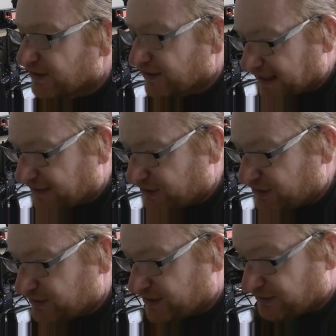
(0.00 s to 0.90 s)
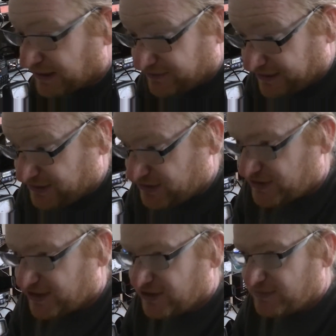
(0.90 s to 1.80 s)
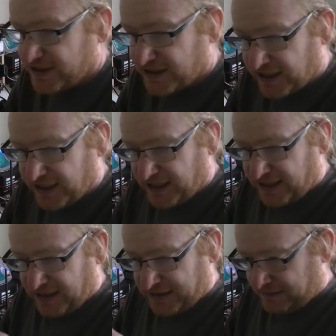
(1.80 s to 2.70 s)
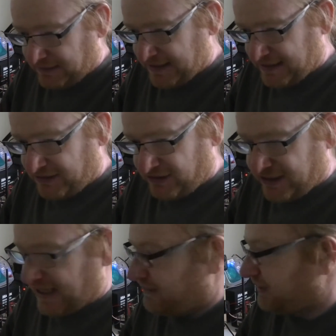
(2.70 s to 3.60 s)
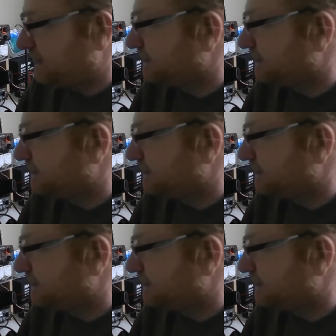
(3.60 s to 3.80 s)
that route, the Wi-Fi router in the cupboard. I don't have a long cable.